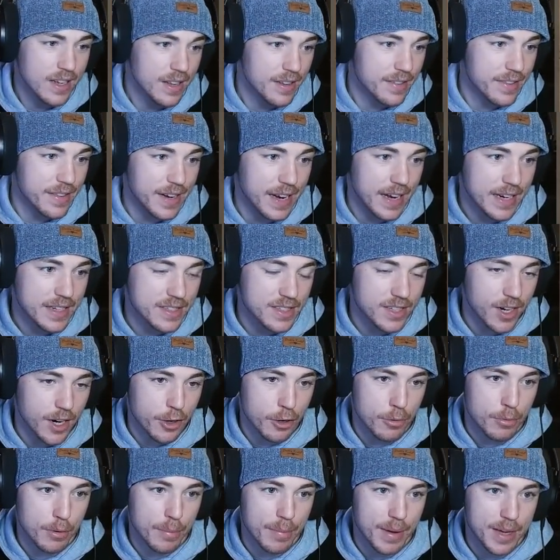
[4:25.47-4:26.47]
the next
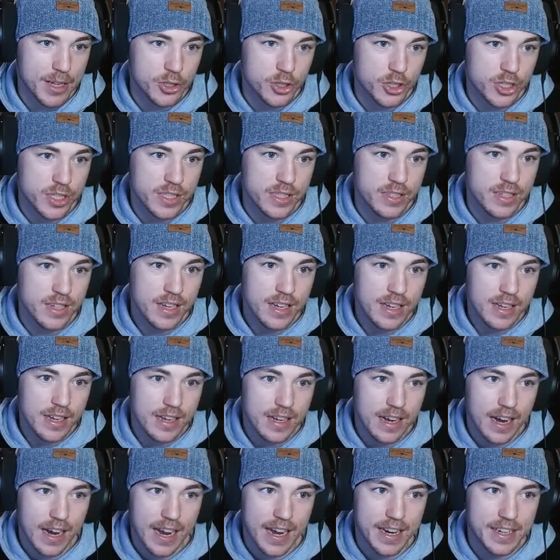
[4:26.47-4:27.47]
honorable mention,
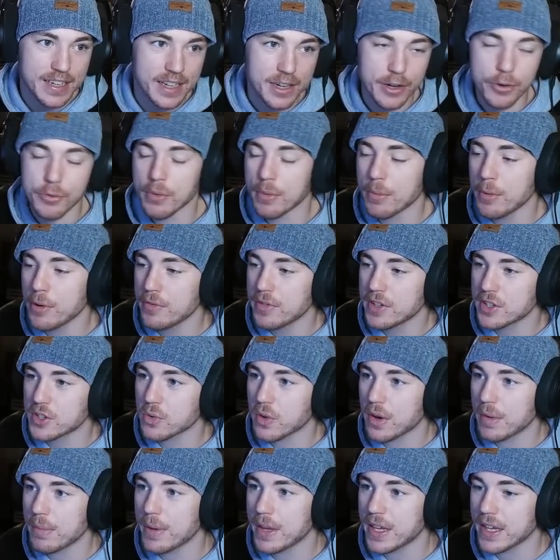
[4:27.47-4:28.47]
I had to remove this
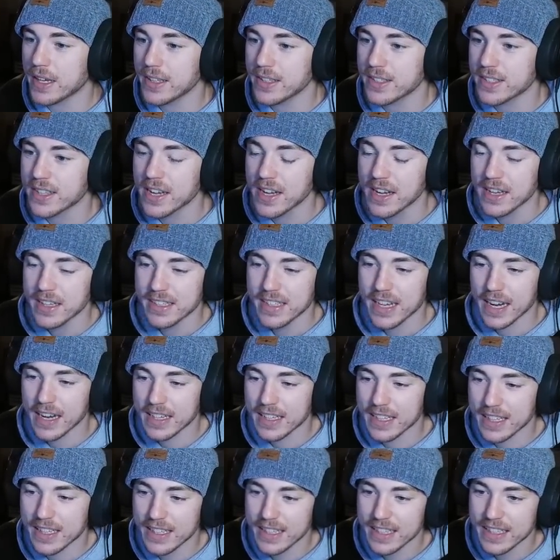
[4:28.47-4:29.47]
one because
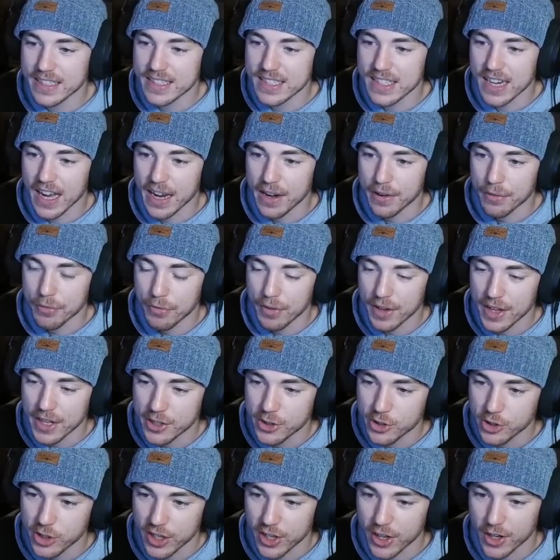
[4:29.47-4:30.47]
technically it's not a
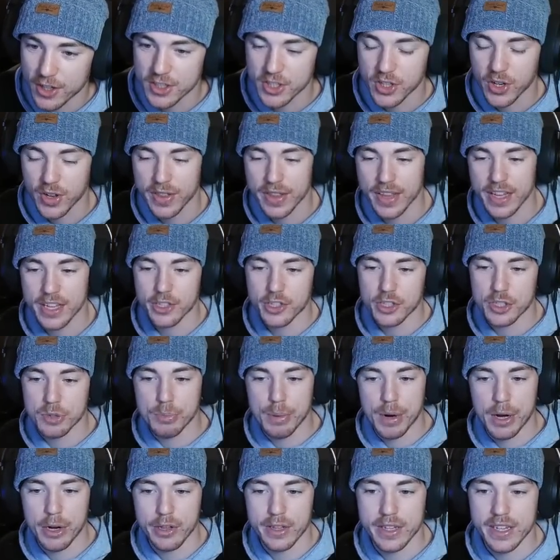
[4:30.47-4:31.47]
fish, and also I think it just
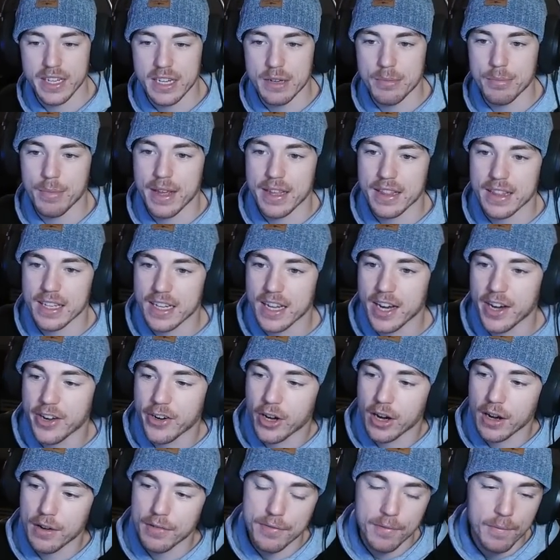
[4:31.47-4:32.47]
barely didn't make the
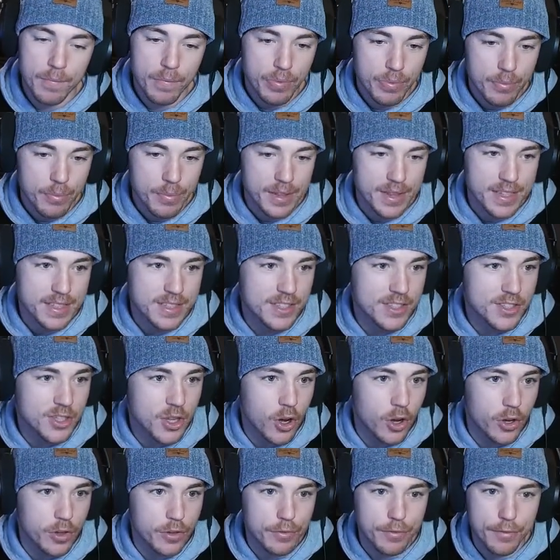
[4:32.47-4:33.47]
cutoff, but this is
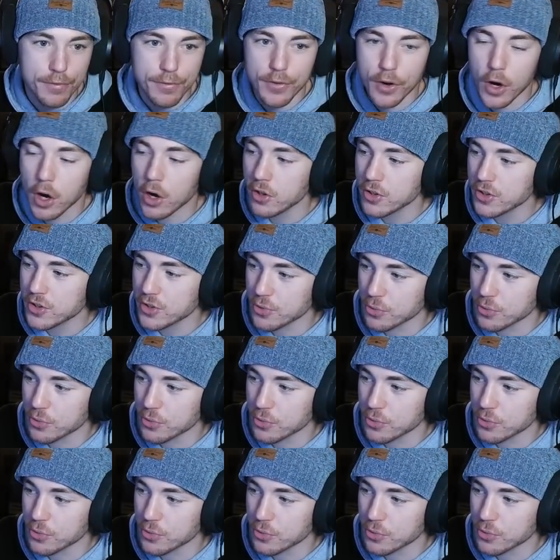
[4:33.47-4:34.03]
called False